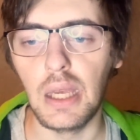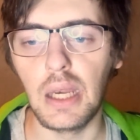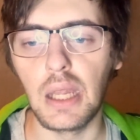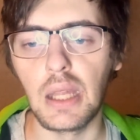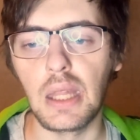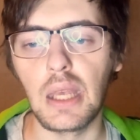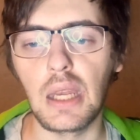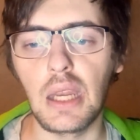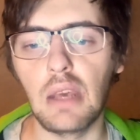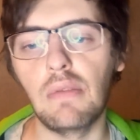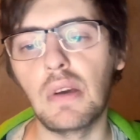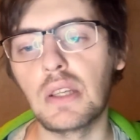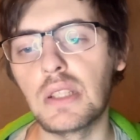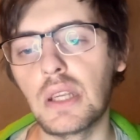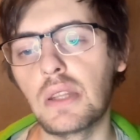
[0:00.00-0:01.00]
And then I
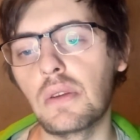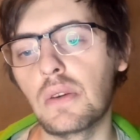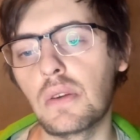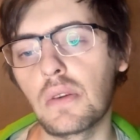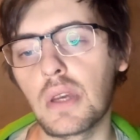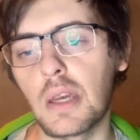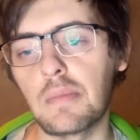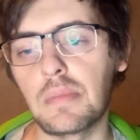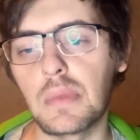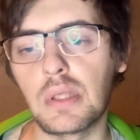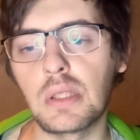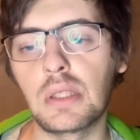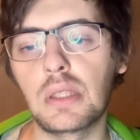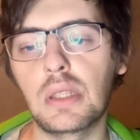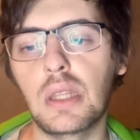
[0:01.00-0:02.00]
watched other games
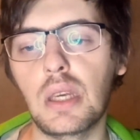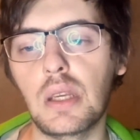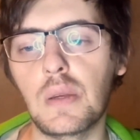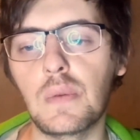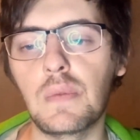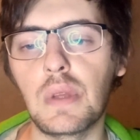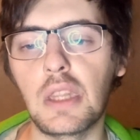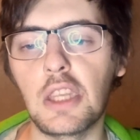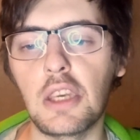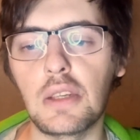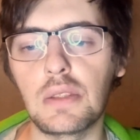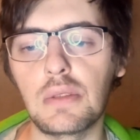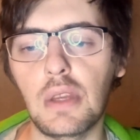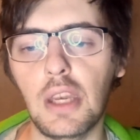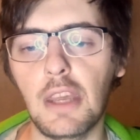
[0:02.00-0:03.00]
stereo
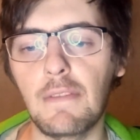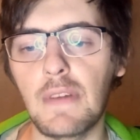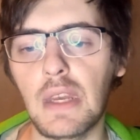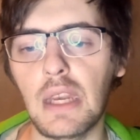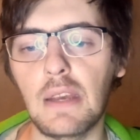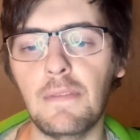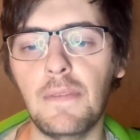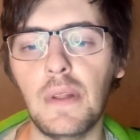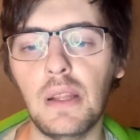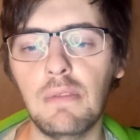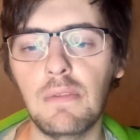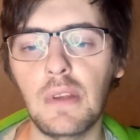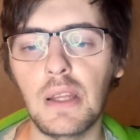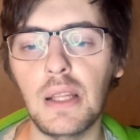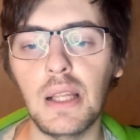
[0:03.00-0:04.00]
videos whenever I
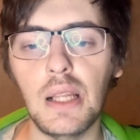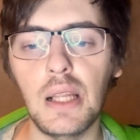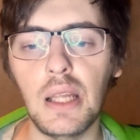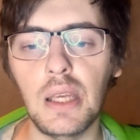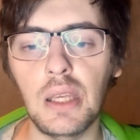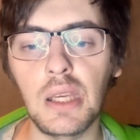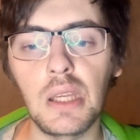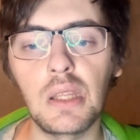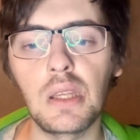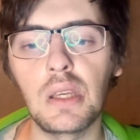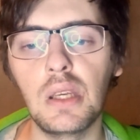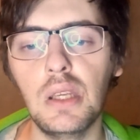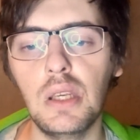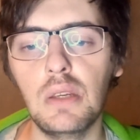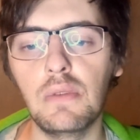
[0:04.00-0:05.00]
felt like it,
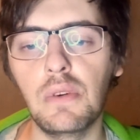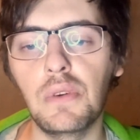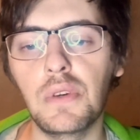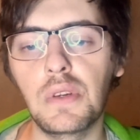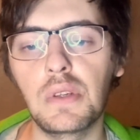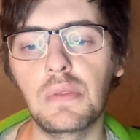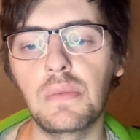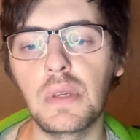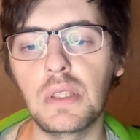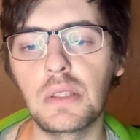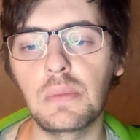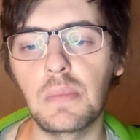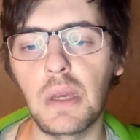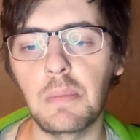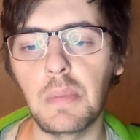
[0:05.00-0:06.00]
or
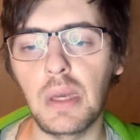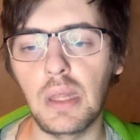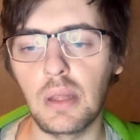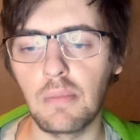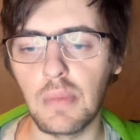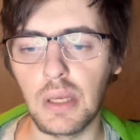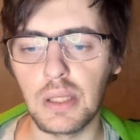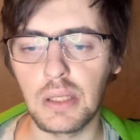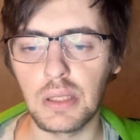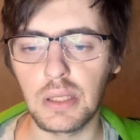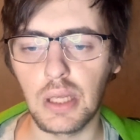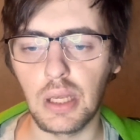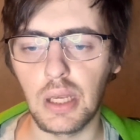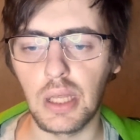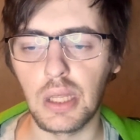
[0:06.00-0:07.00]
which my mind makes
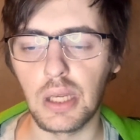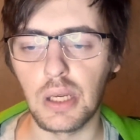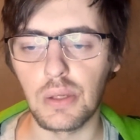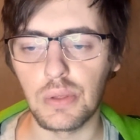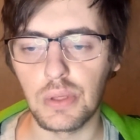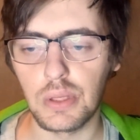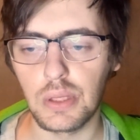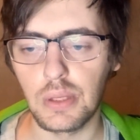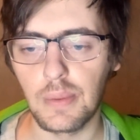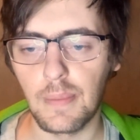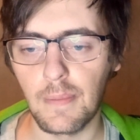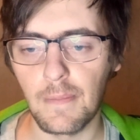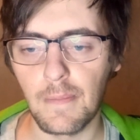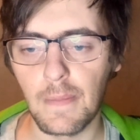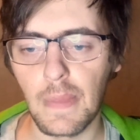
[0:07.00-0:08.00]
scary thoughts.
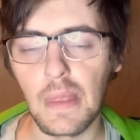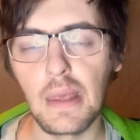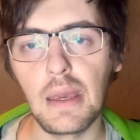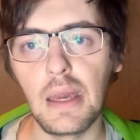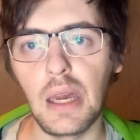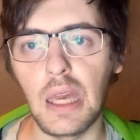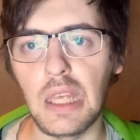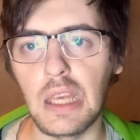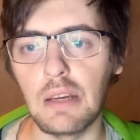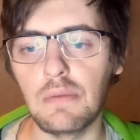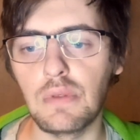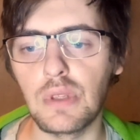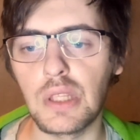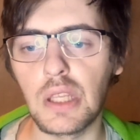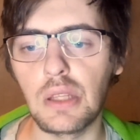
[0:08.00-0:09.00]
I
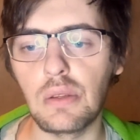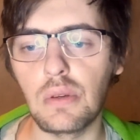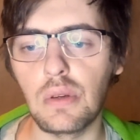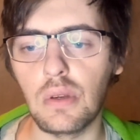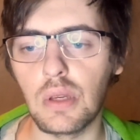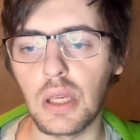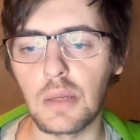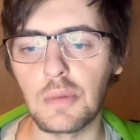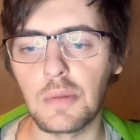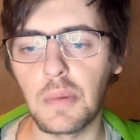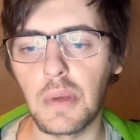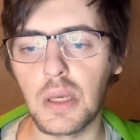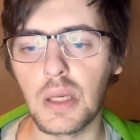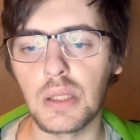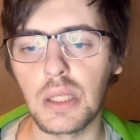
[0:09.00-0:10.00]
avoided other
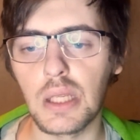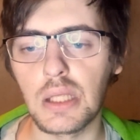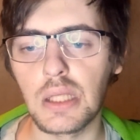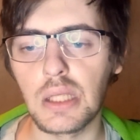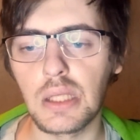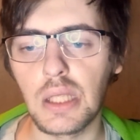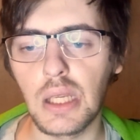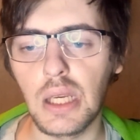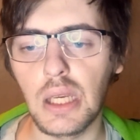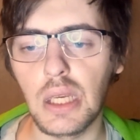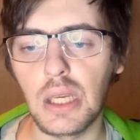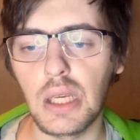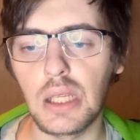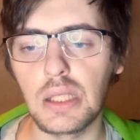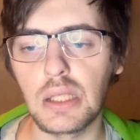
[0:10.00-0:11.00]
games because at the start I
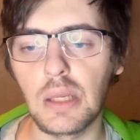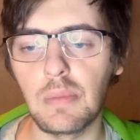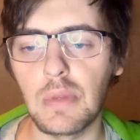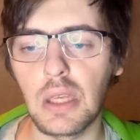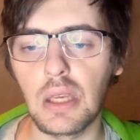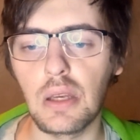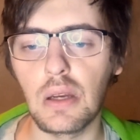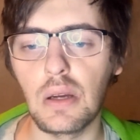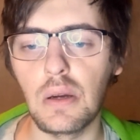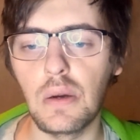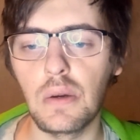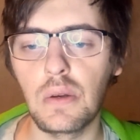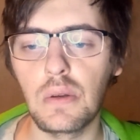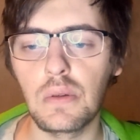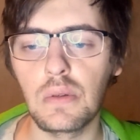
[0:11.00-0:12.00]
ate something
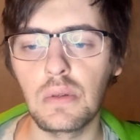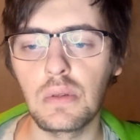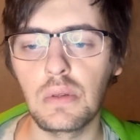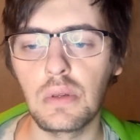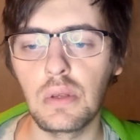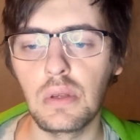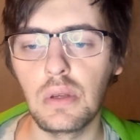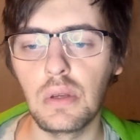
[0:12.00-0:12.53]
other